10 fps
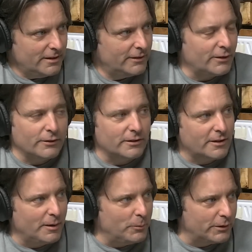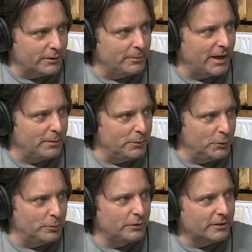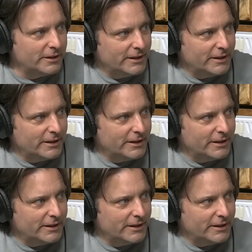It doesn't come with the man boobs.